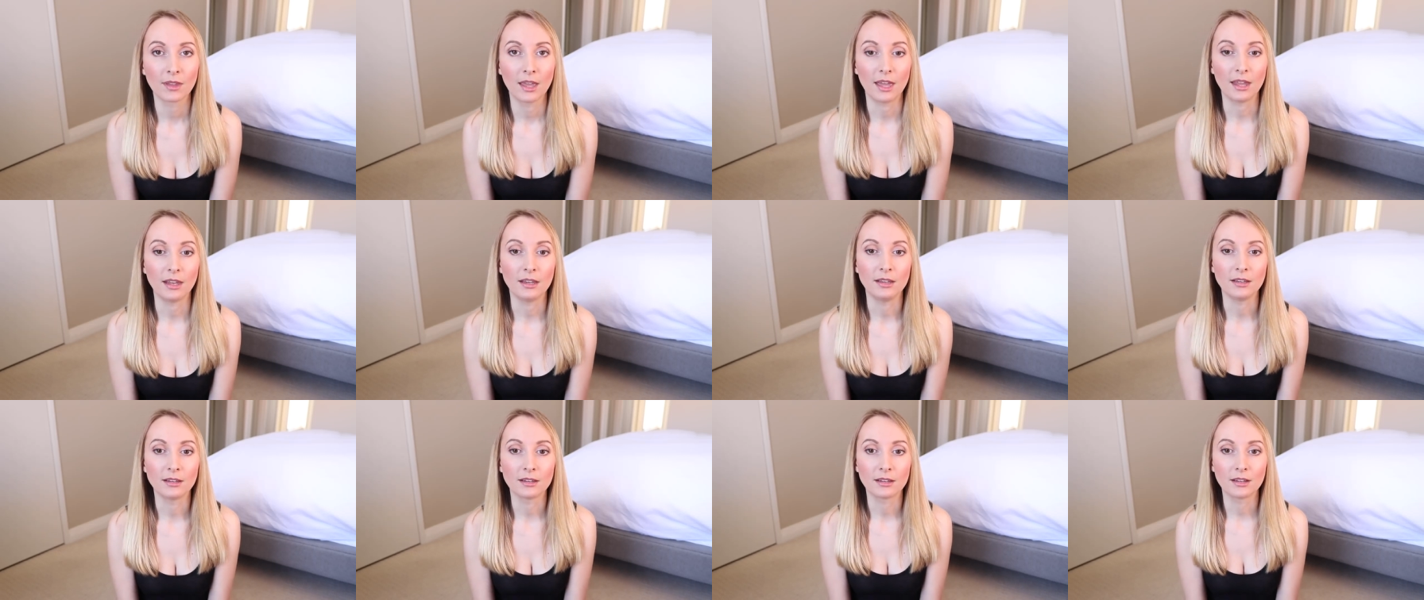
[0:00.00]

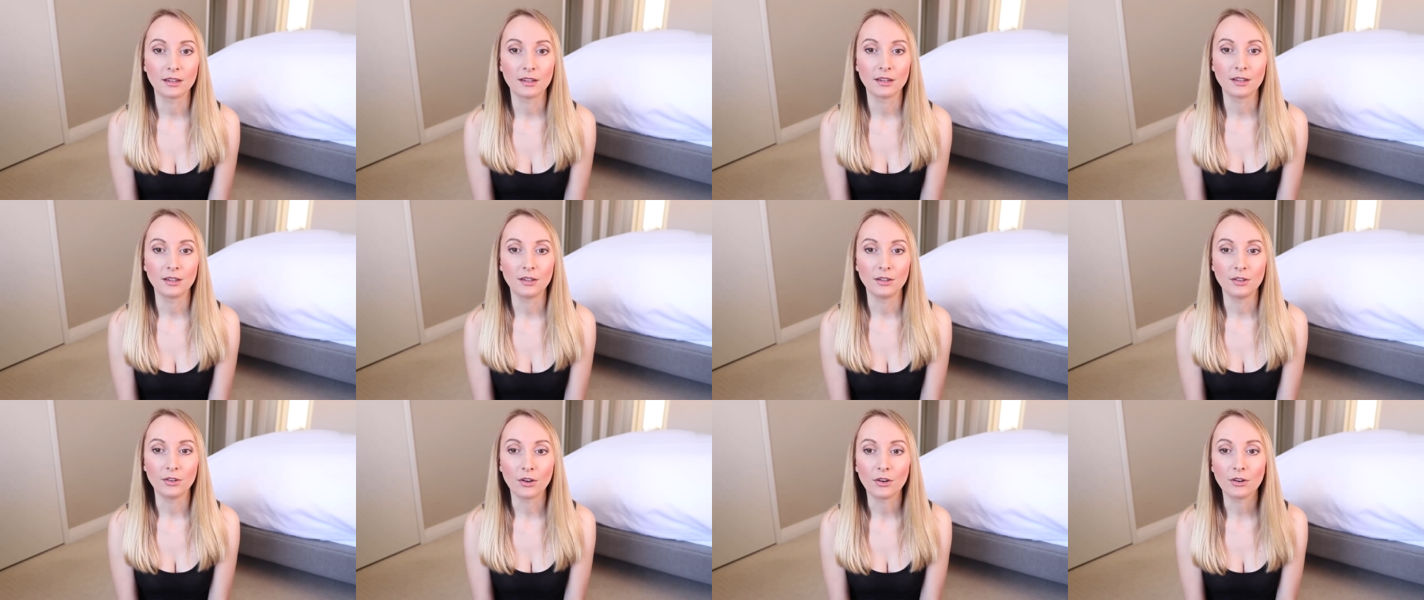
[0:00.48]
And
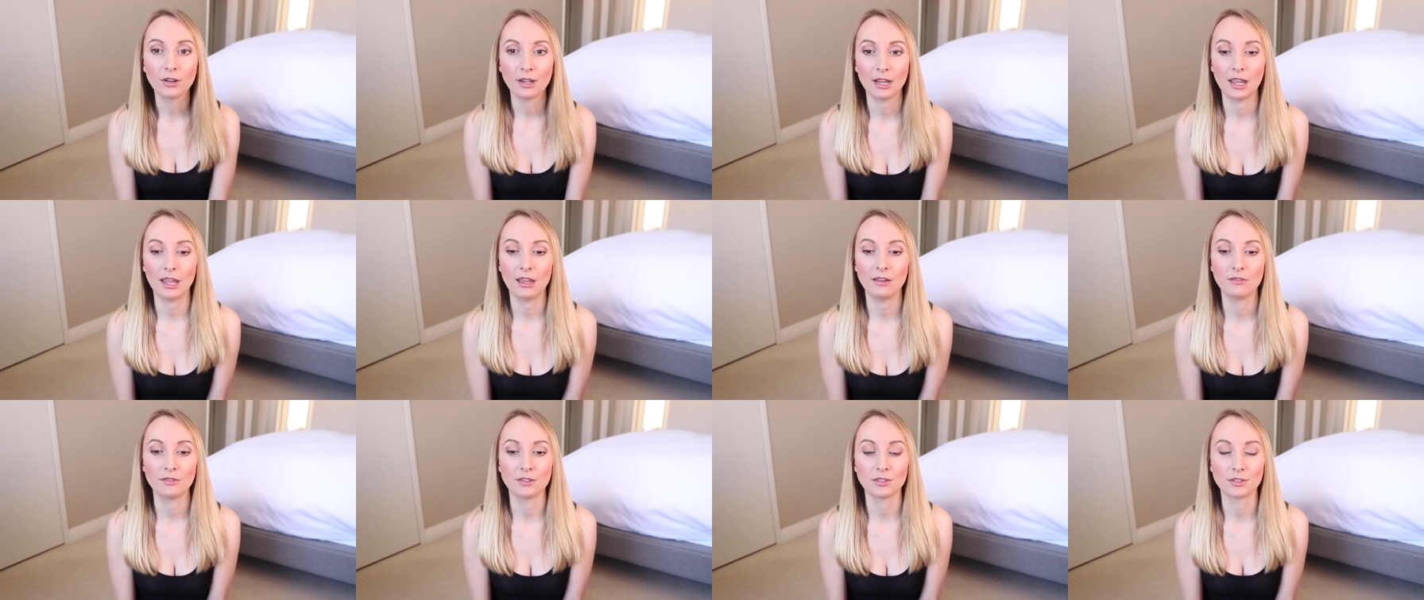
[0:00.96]
don't
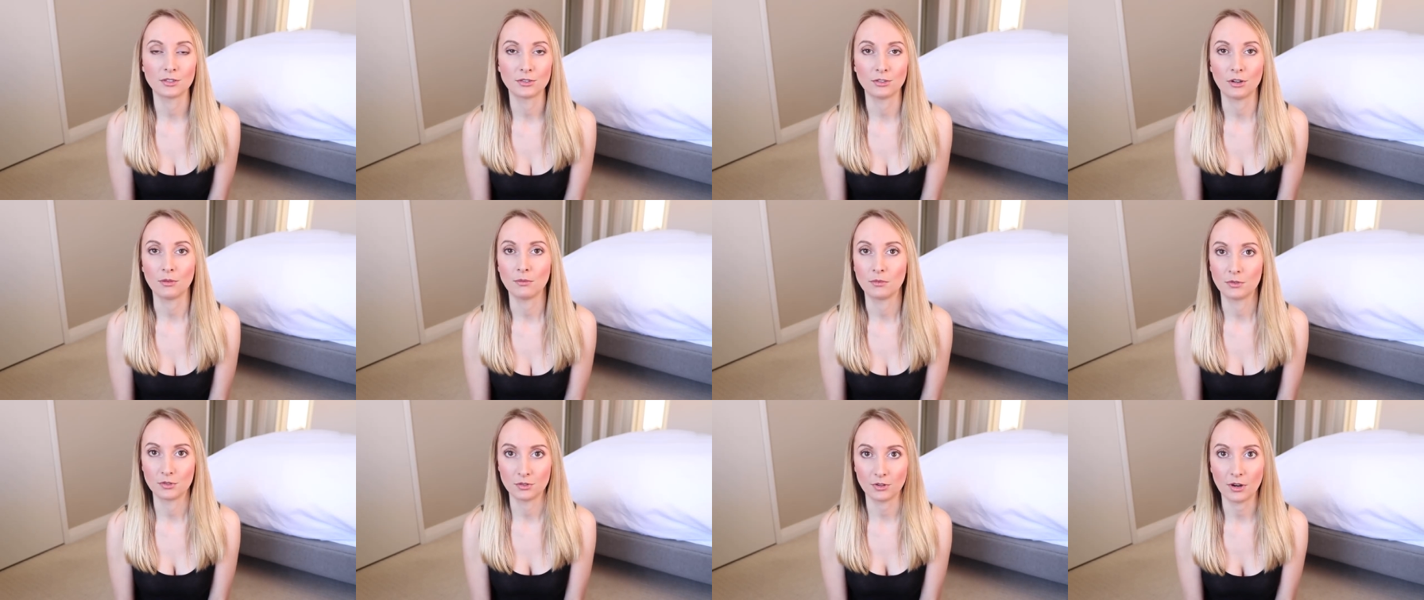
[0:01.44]
ever
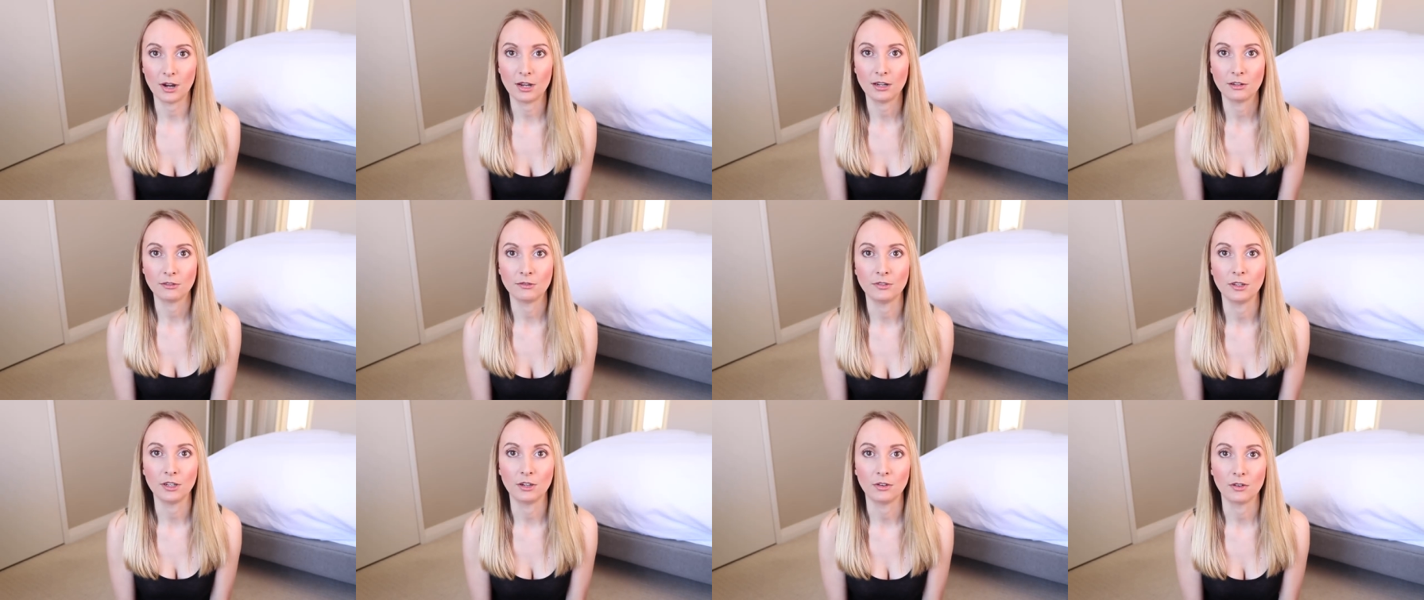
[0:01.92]
stop trying
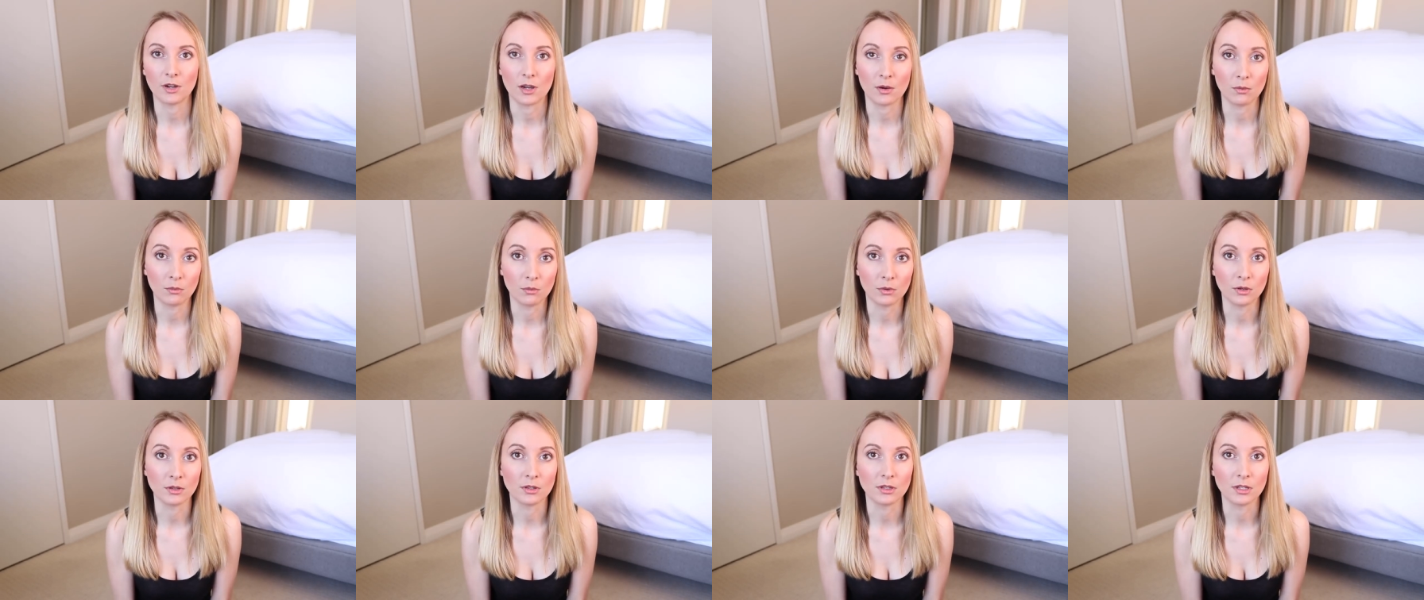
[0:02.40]
to figure
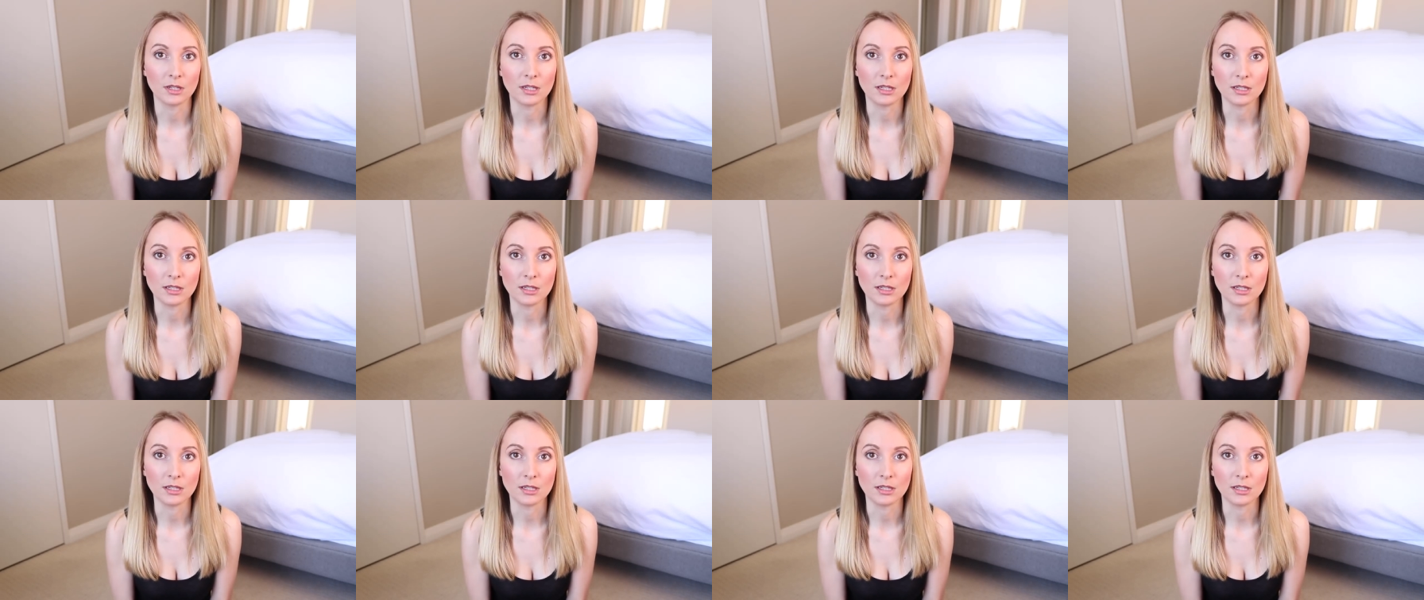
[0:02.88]
out what